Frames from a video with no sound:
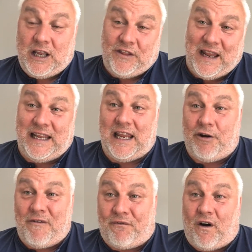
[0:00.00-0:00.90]
you're thinking
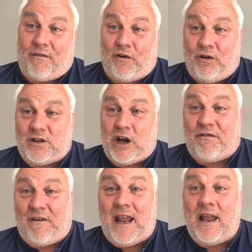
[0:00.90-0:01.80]
you're in full
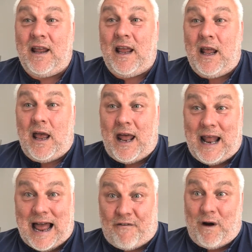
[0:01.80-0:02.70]
toffee,
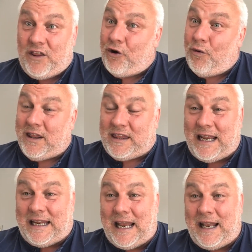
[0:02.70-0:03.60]
and halfway through you're
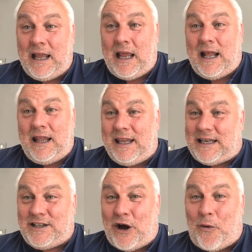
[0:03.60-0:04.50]
thinking,
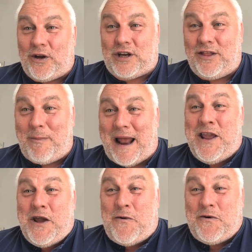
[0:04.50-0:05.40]
this is not what's on the
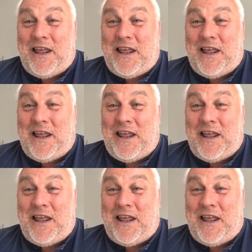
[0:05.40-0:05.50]
menu.